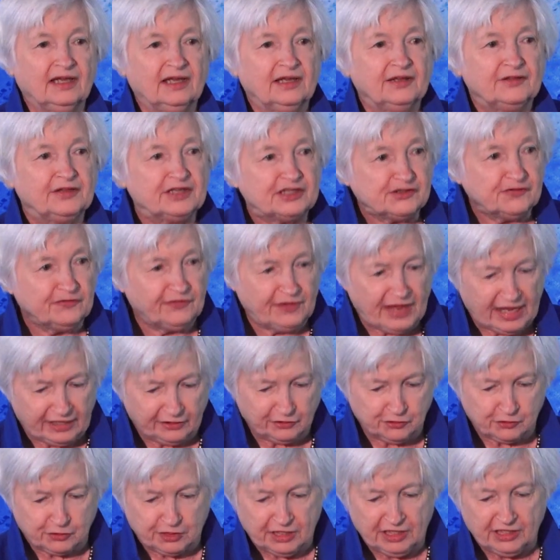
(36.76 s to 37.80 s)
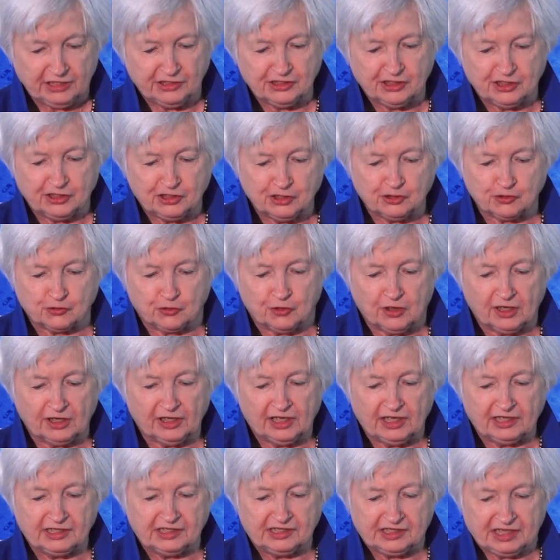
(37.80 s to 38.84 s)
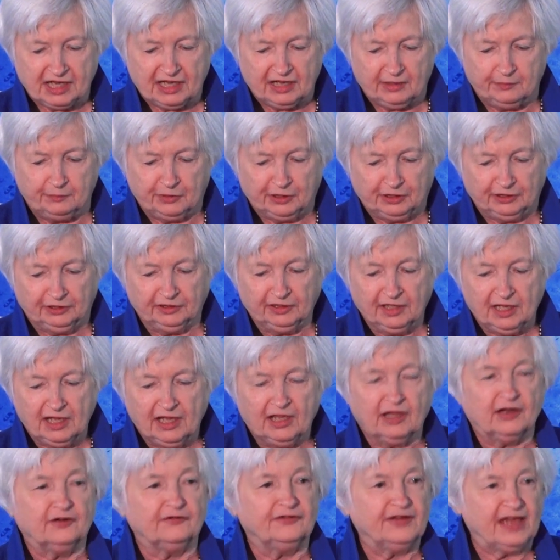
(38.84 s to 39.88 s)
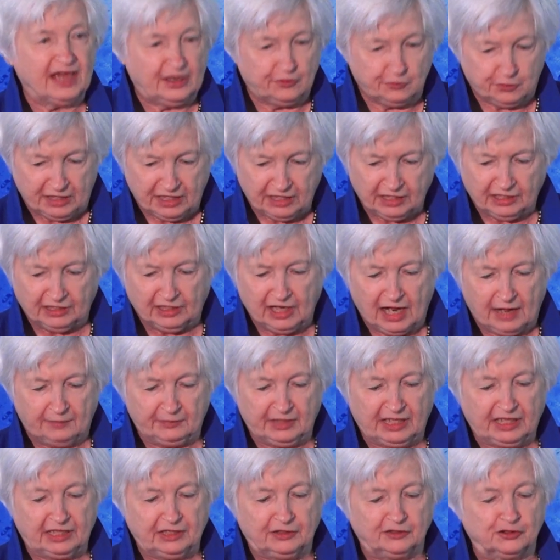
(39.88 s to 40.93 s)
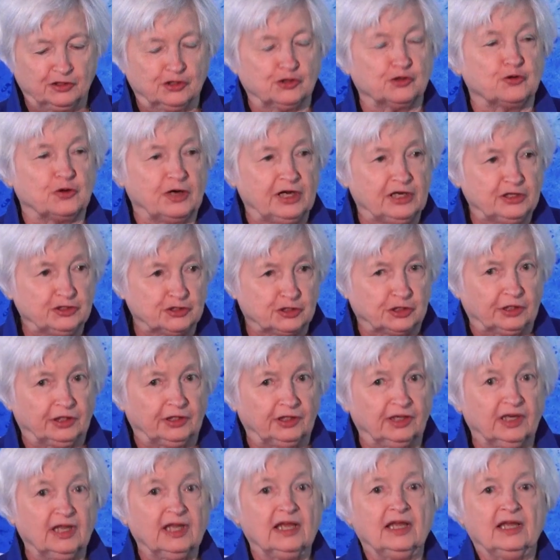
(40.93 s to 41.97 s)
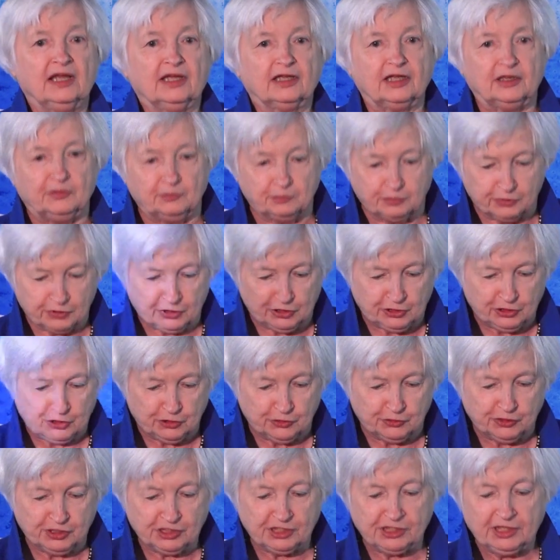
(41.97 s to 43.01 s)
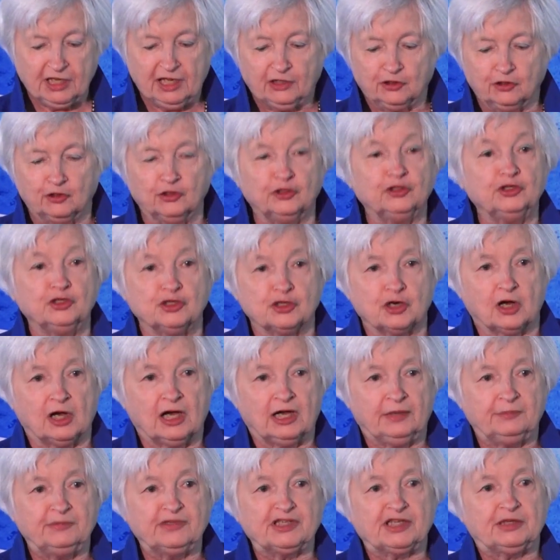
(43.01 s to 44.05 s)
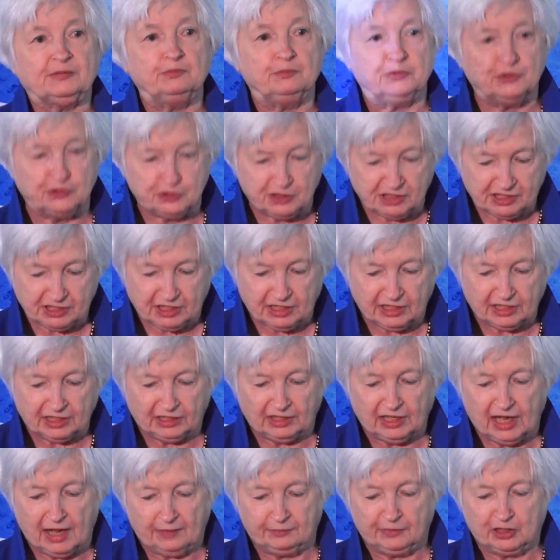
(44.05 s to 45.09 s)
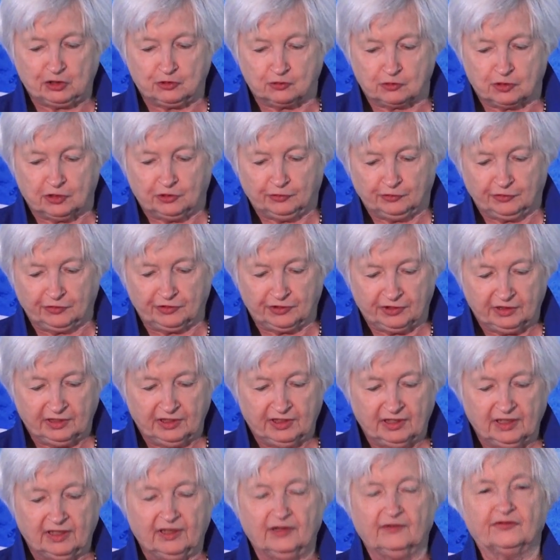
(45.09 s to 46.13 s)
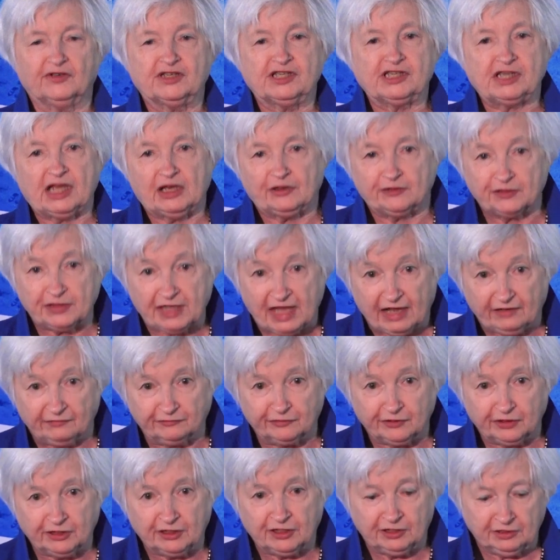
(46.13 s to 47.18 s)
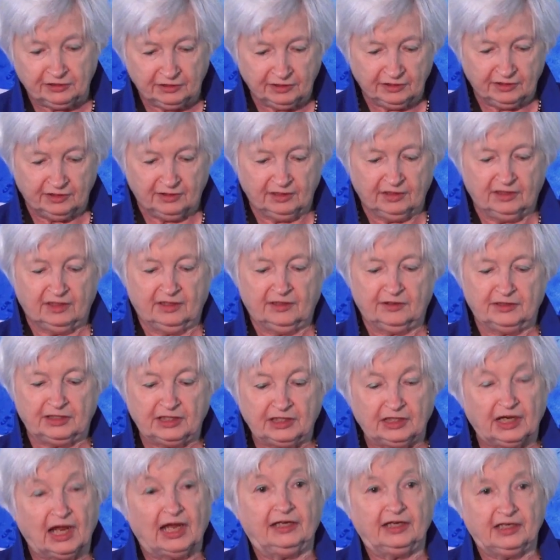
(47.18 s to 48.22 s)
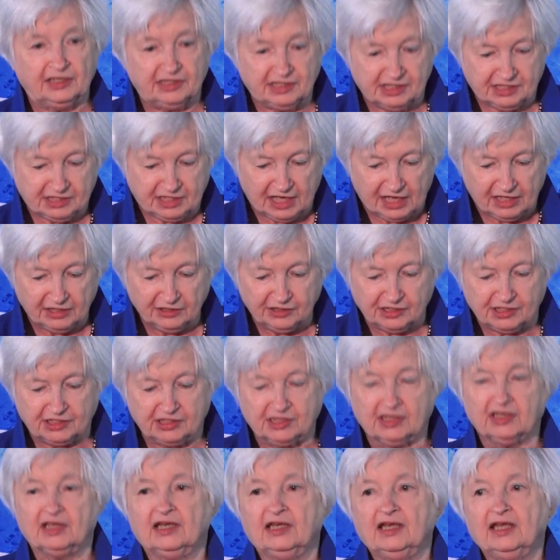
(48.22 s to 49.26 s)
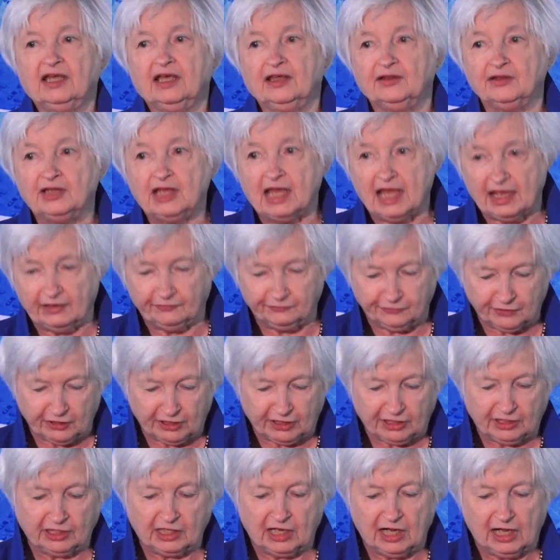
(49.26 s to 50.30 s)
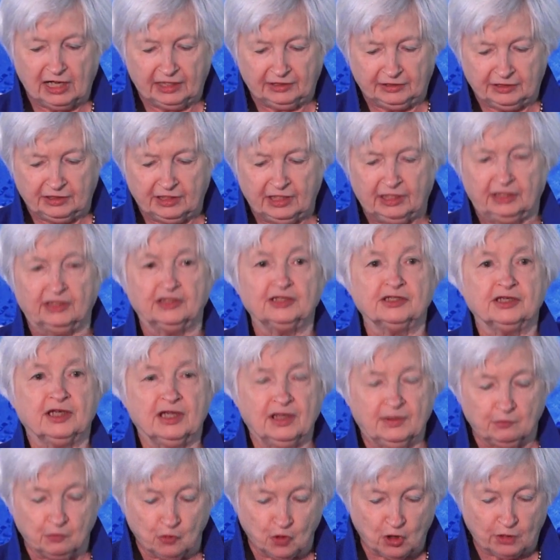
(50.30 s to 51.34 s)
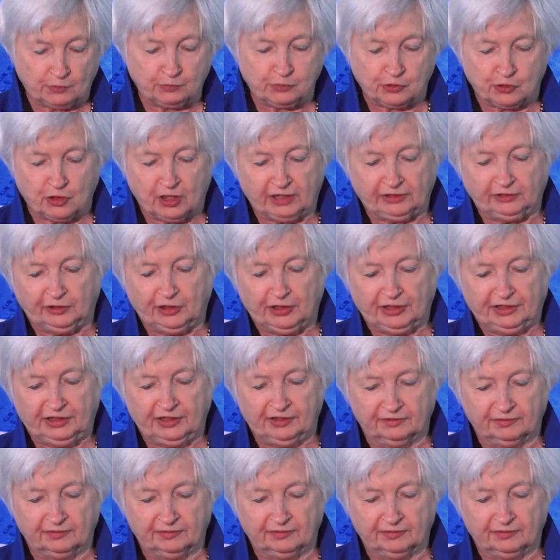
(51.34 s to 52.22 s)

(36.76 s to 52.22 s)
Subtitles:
This factory is a strong example of how economic integration can produce good jobs and boost economic growth for South Africa, the United States, and the African continent more broadly.